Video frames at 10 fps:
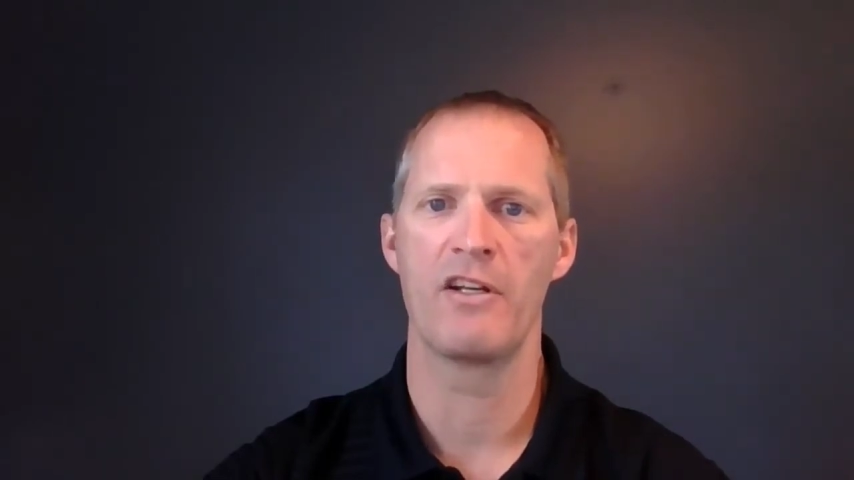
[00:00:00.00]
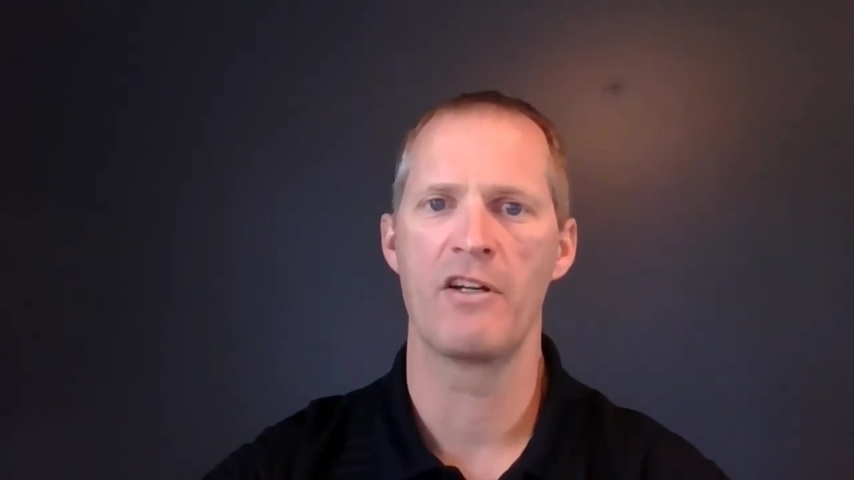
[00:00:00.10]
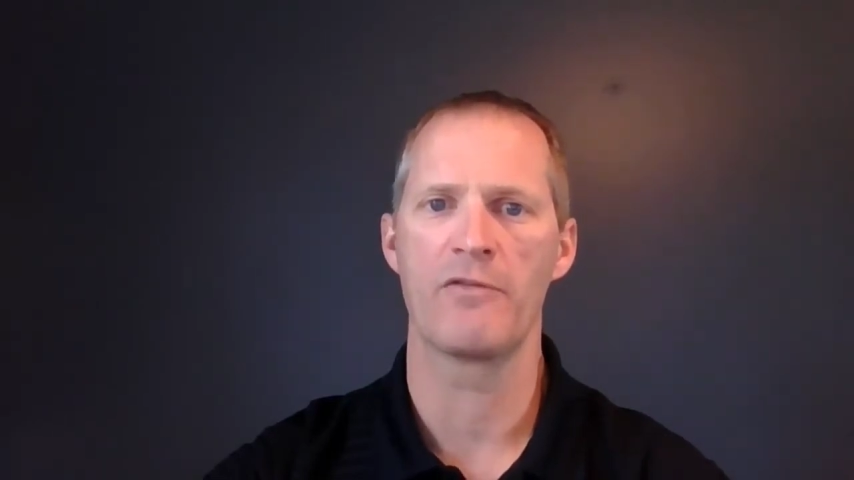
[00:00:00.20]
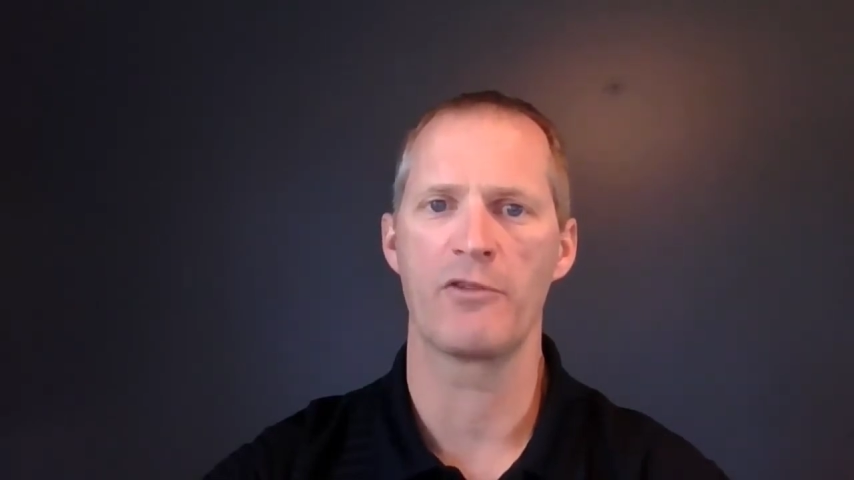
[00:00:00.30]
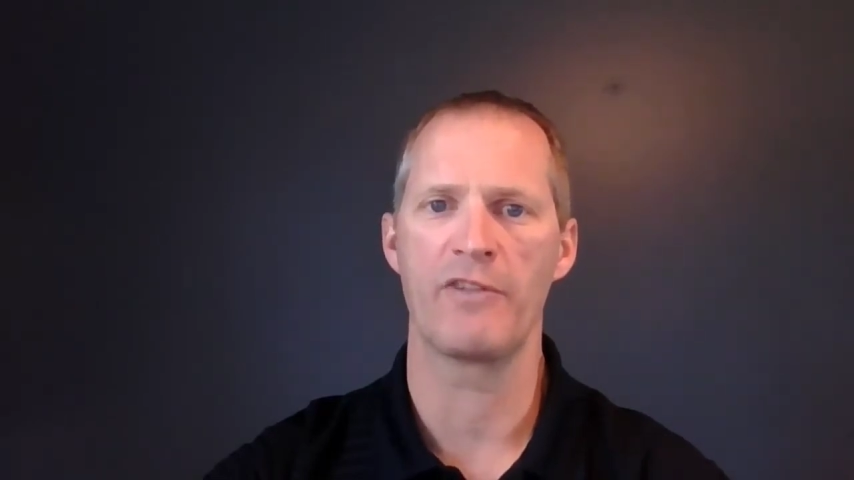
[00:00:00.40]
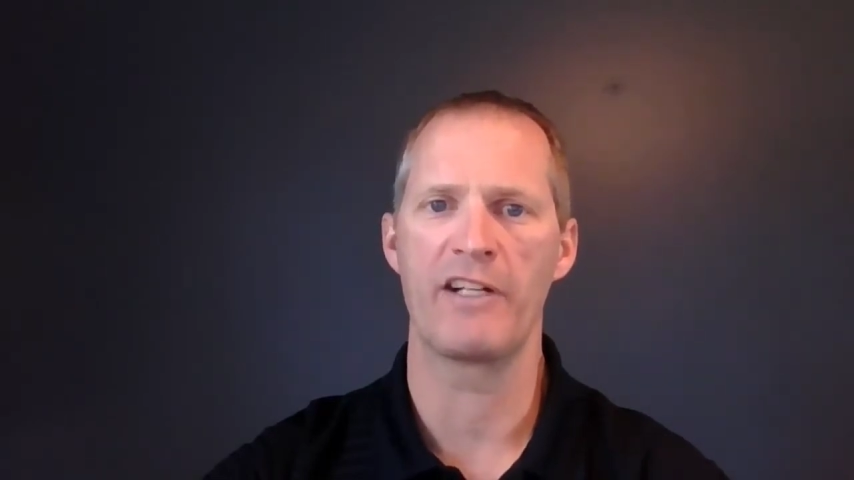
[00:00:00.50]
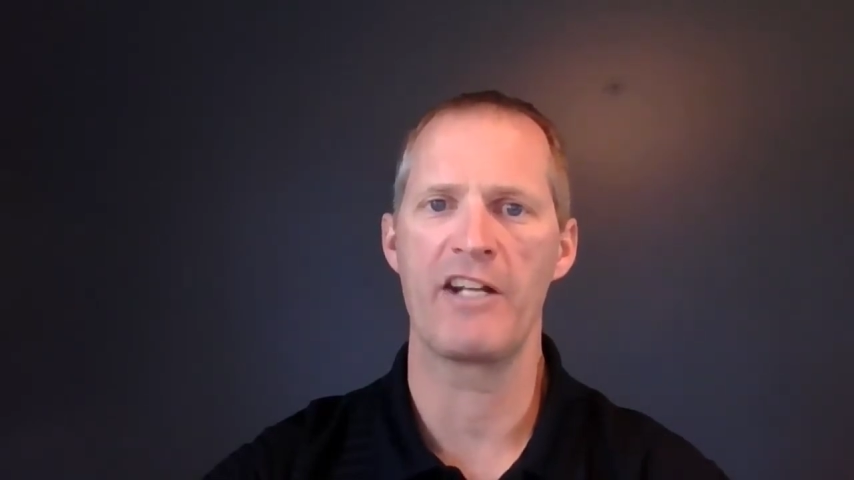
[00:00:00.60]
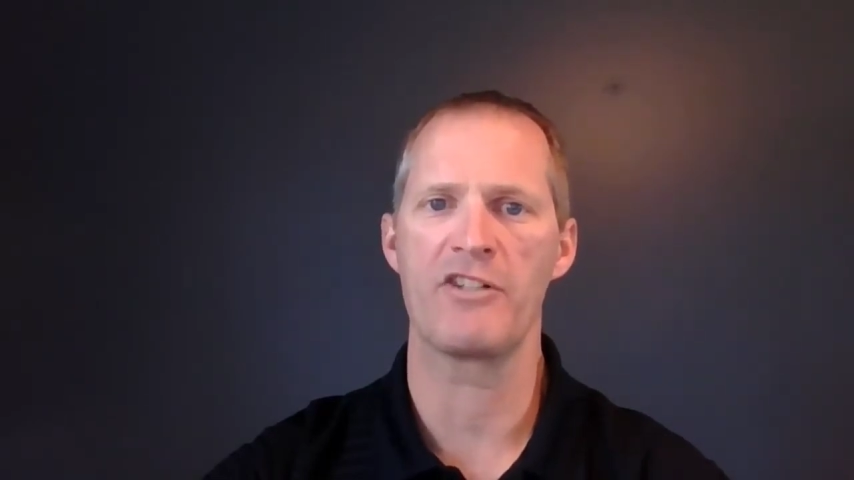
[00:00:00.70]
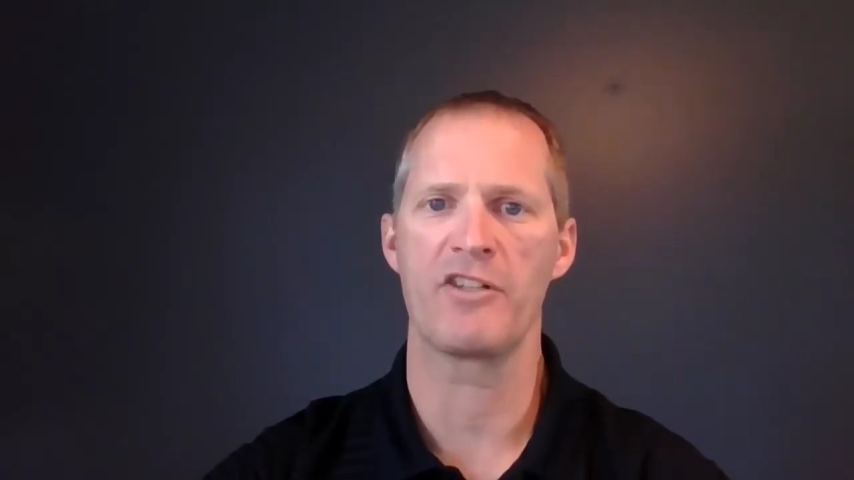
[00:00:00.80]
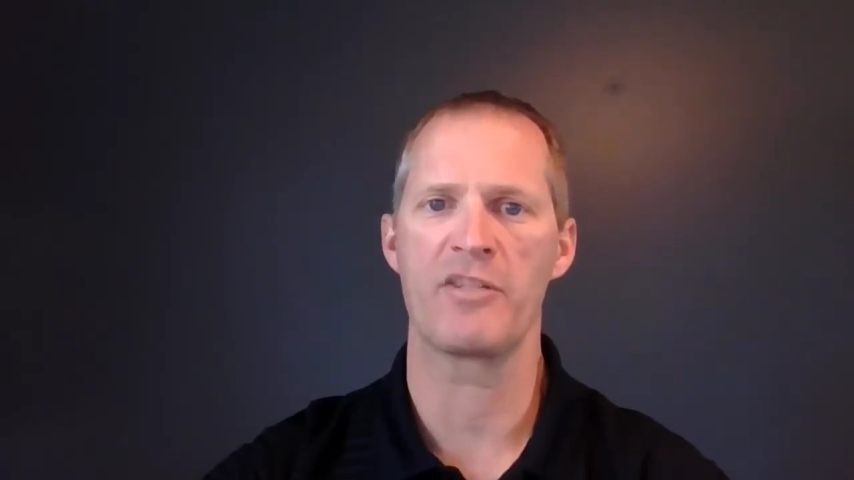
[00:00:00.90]
for
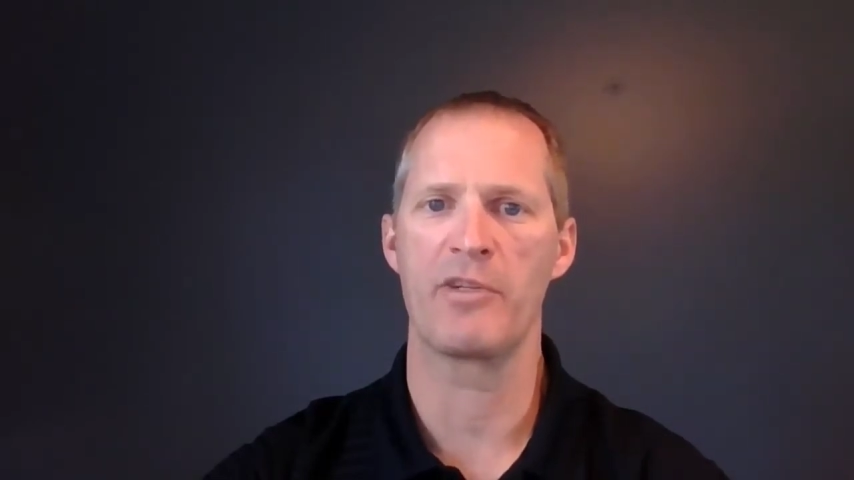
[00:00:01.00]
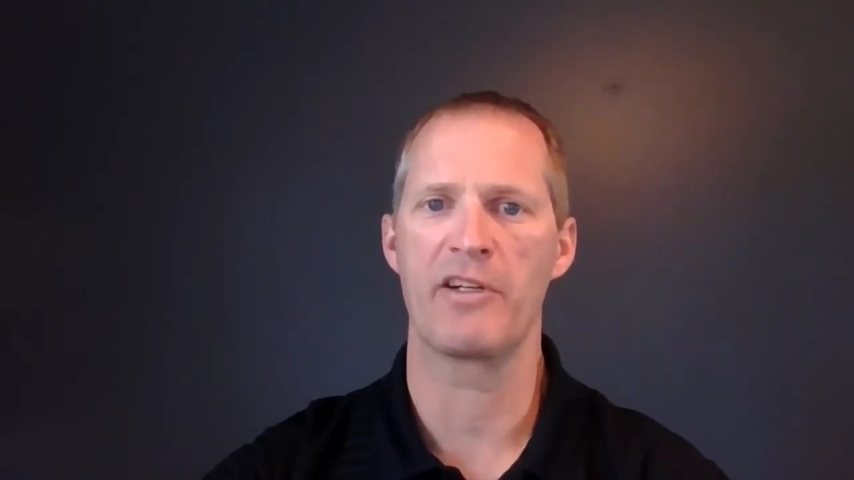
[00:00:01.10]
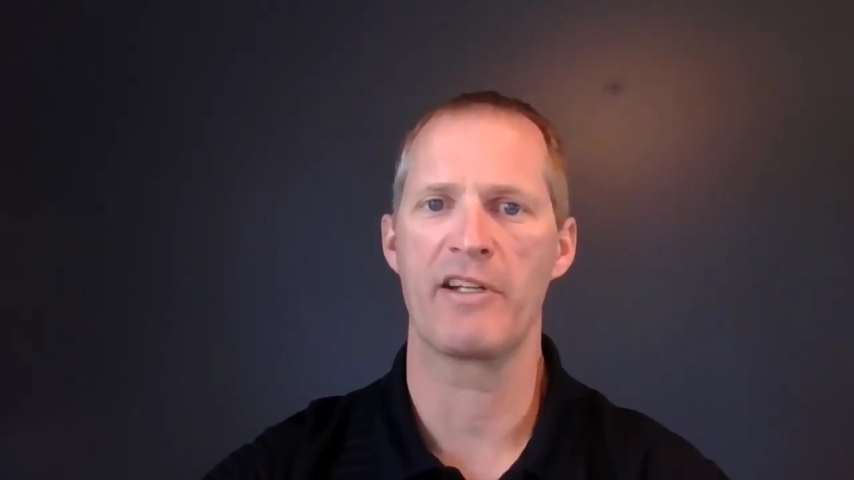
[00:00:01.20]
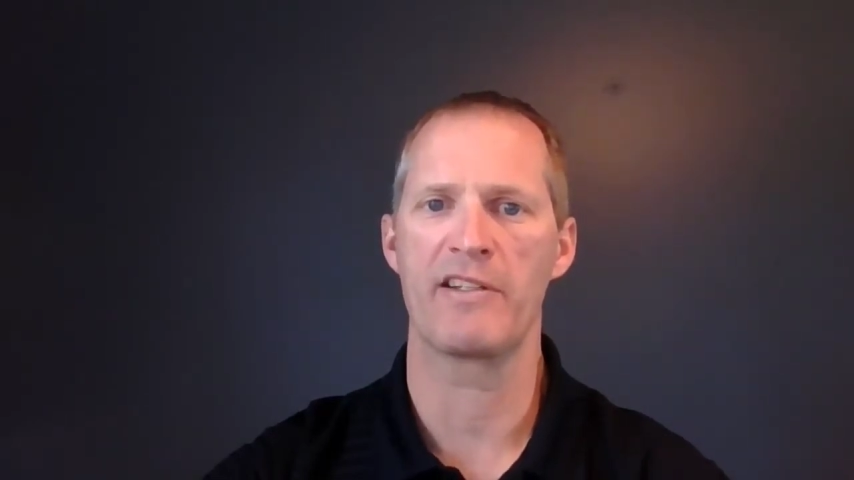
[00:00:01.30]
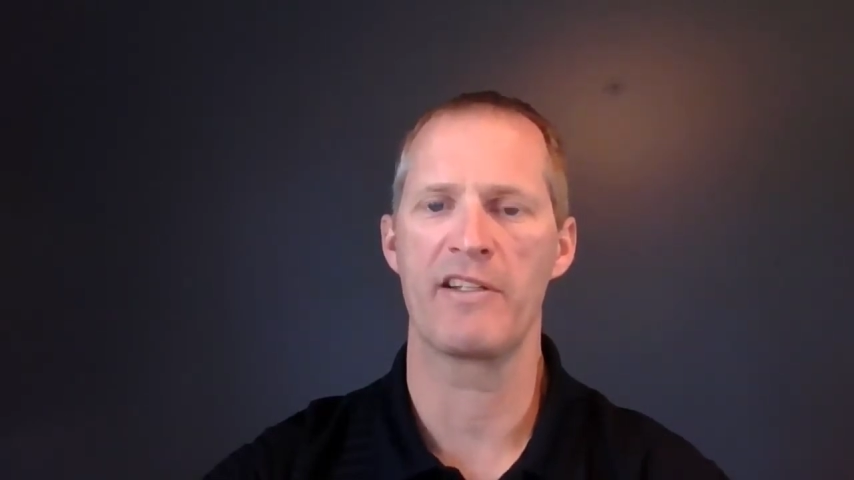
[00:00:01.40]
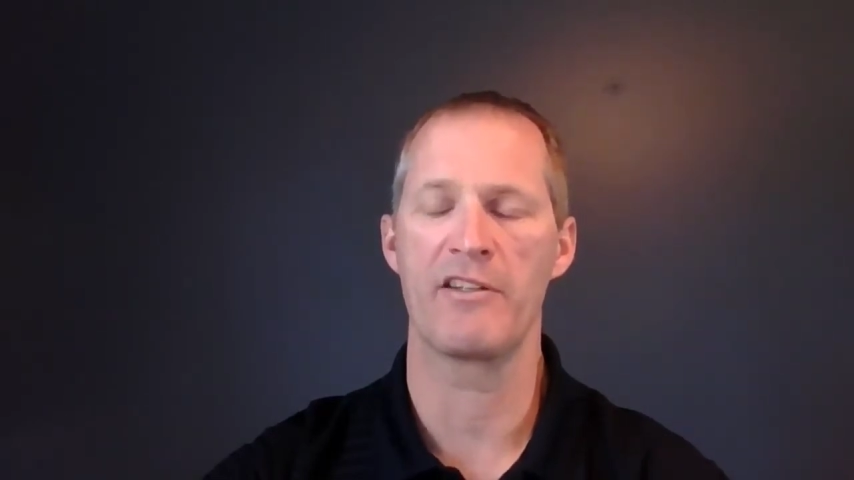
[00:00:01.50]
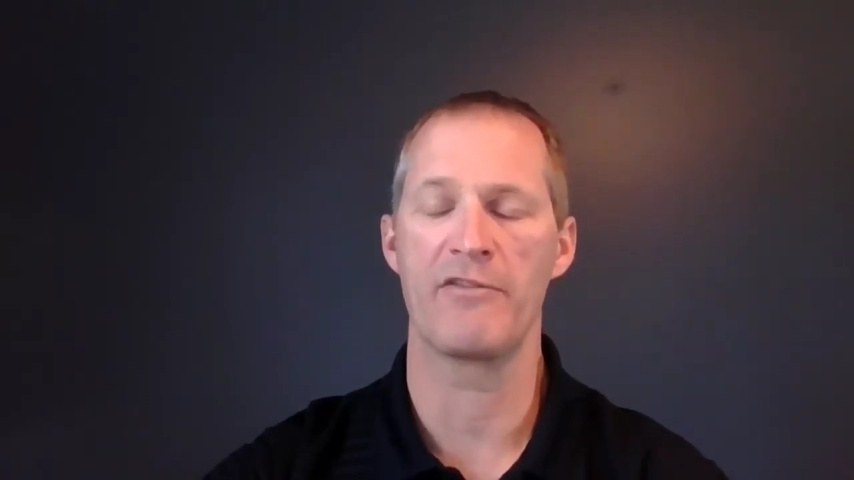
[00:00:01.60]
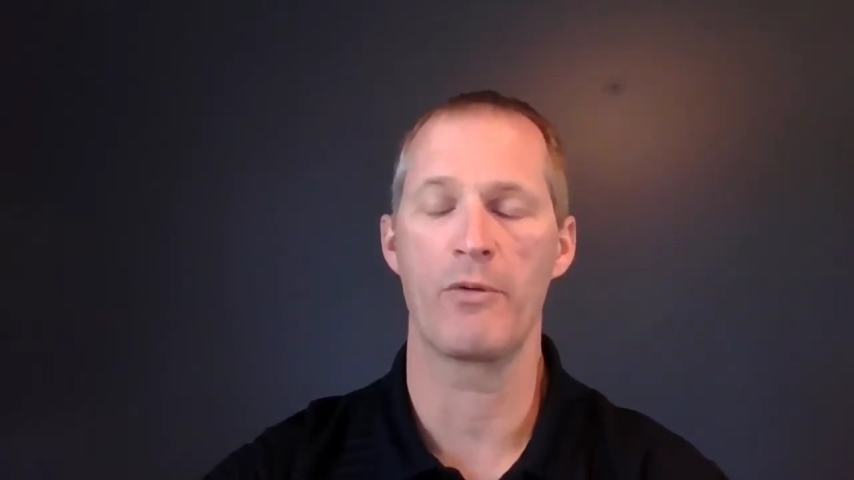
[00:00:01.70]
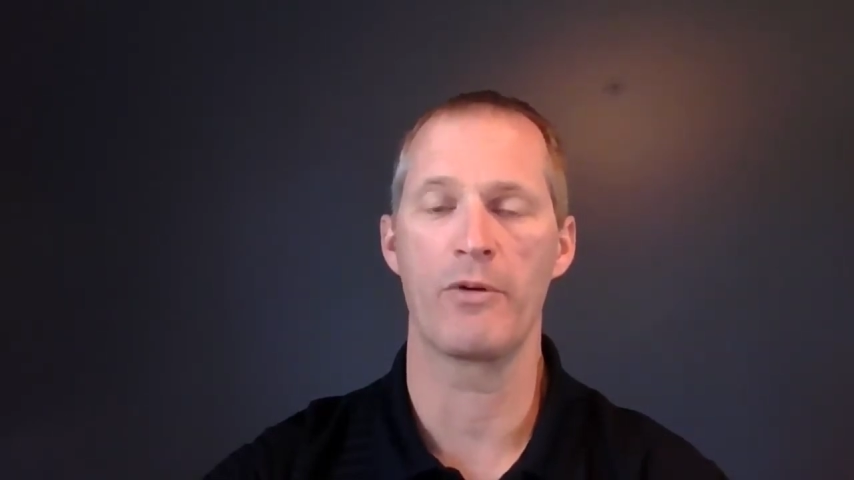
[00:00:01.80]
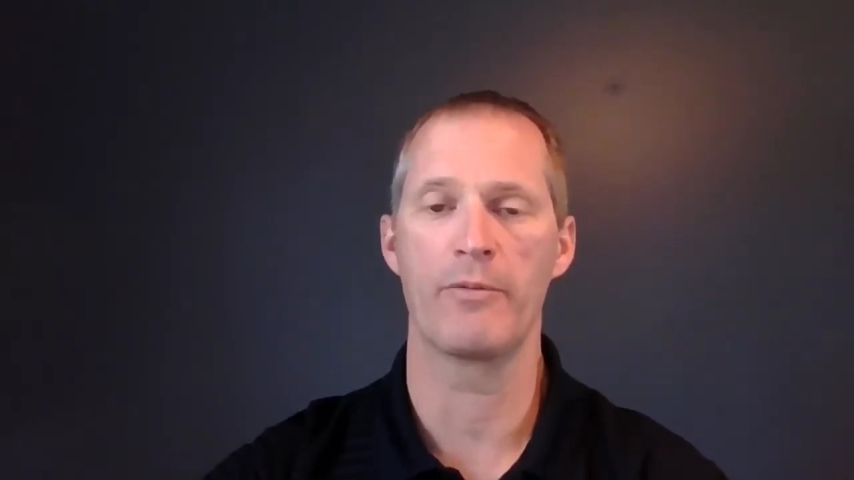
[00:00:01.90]
financial experience in the
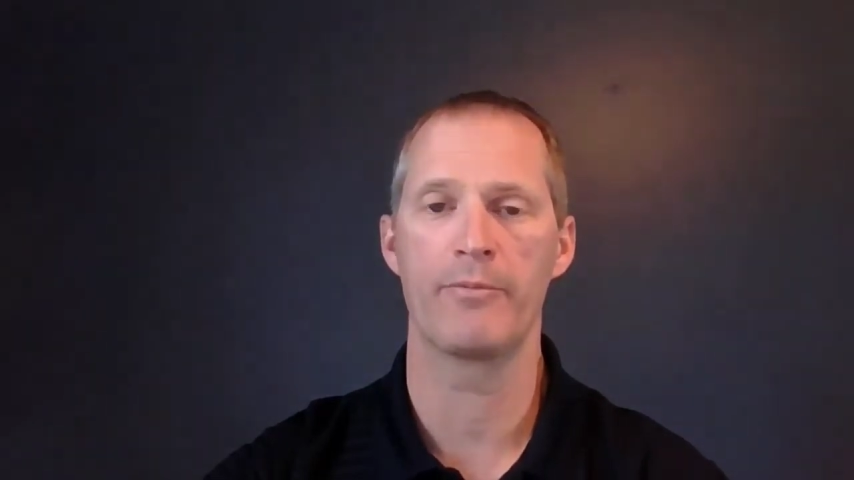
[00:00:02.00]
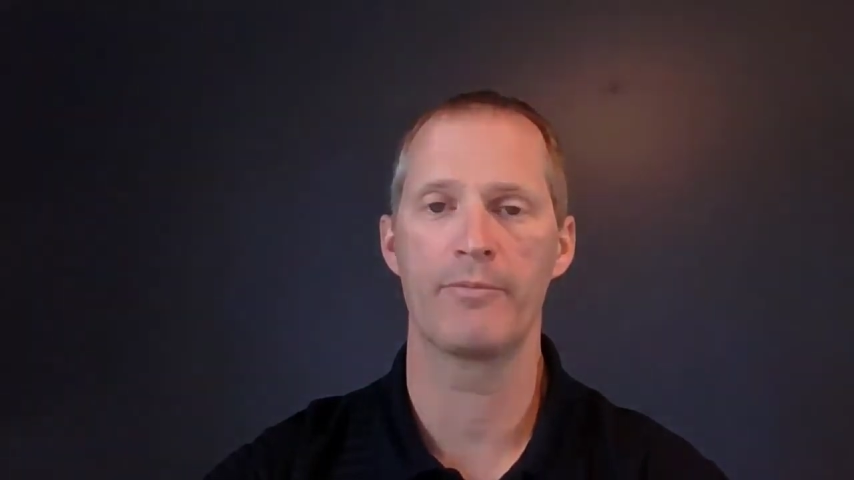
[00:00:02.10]
forum.